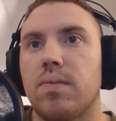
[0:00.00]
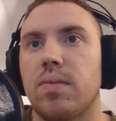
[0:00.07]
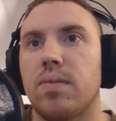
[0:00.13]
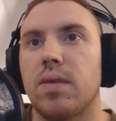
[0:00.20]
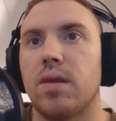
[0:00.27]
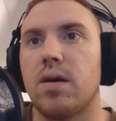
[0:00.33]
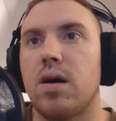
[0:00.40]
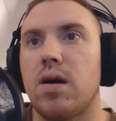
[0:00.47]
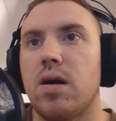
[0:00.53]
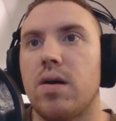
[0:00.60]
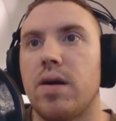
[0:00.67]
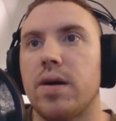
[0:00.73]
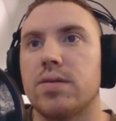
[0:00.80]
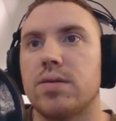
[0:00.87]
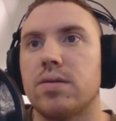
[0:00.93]

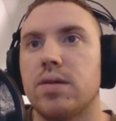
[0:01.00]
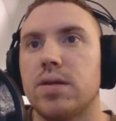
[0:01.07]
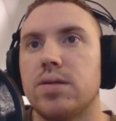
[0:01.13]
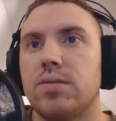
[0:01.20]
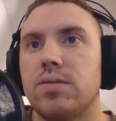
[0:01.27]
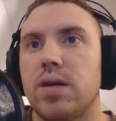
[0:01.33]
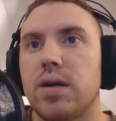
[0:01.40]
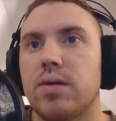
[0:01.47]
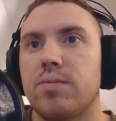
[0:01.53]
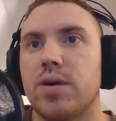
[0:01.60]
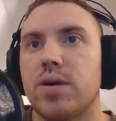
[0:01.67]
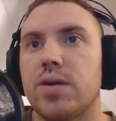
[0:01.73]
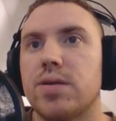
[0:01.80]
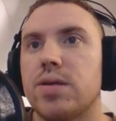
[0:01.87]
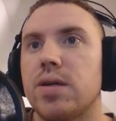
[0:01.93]
Alright, so let's do that
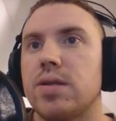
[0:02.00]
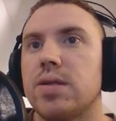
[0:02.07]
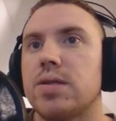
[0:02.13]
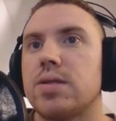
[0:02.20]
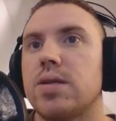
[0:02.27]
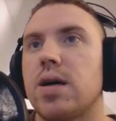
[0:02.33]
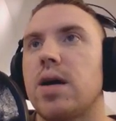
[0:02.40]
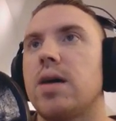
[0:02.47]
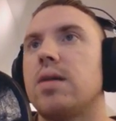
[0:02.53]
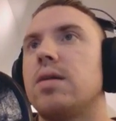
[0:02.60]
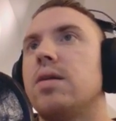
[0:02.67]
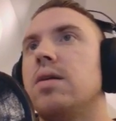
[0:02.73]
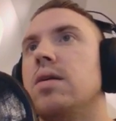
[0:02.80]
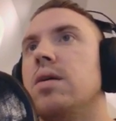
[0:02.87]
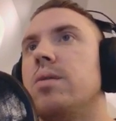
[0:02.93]
compression on this side. I'm
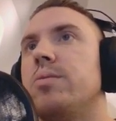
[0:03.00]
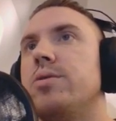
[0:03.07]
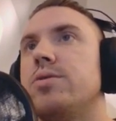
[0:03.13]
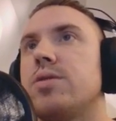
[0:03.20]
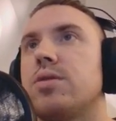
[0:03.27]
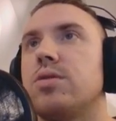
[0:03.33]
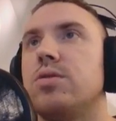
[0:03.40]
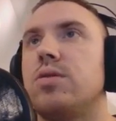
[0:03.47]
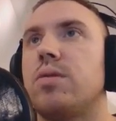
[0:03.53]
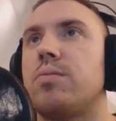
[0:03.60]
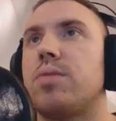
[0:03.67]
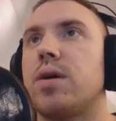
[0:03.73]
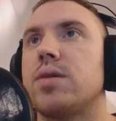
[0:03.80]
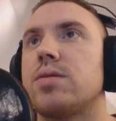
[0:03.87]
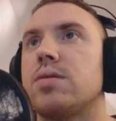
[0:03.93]
gonna use a glue
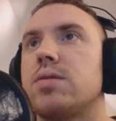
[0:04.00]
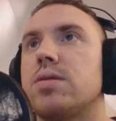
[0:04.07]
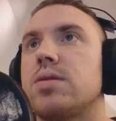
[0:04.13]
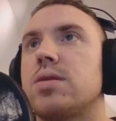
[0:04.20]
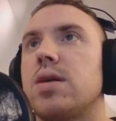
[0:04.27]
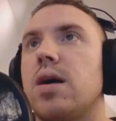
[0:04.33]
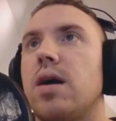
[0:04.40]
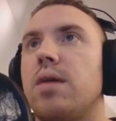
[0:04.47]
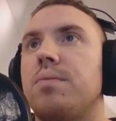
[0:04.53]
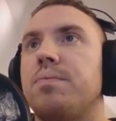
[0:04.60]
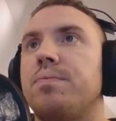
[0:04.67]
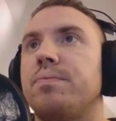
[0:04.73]
compressor this time.